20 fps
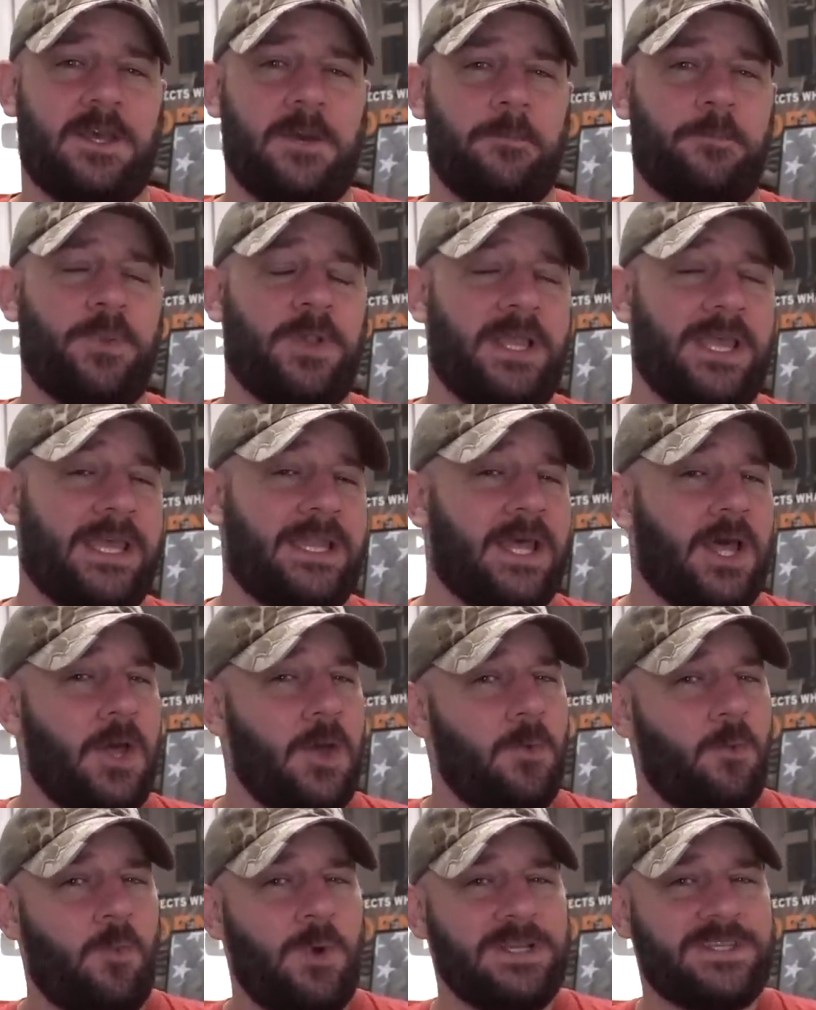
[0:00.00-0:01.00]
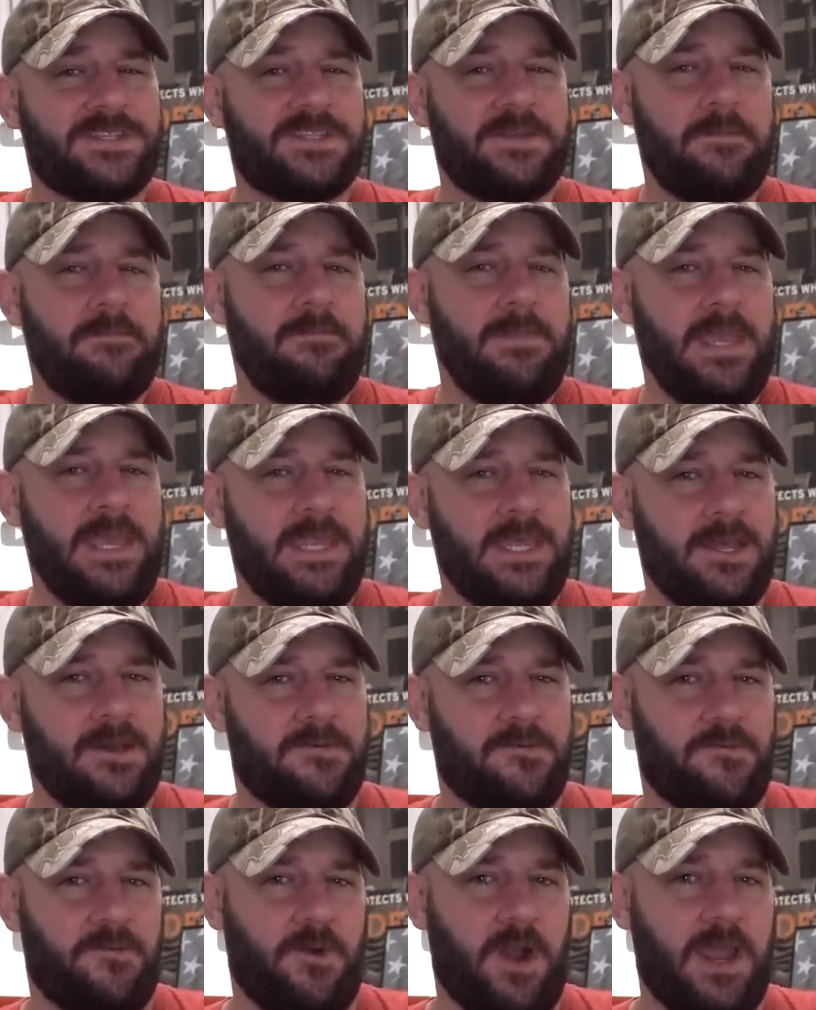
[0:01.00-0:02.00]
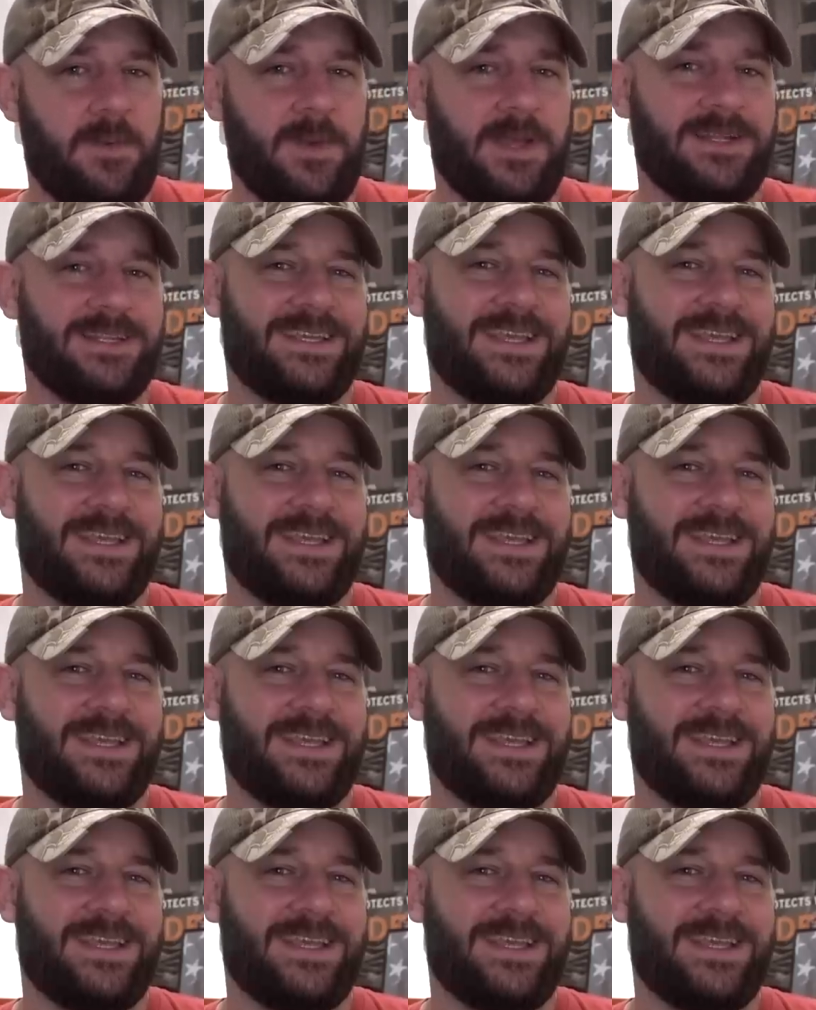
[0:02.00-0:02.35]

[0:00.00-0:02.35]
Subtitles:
complete with some media framing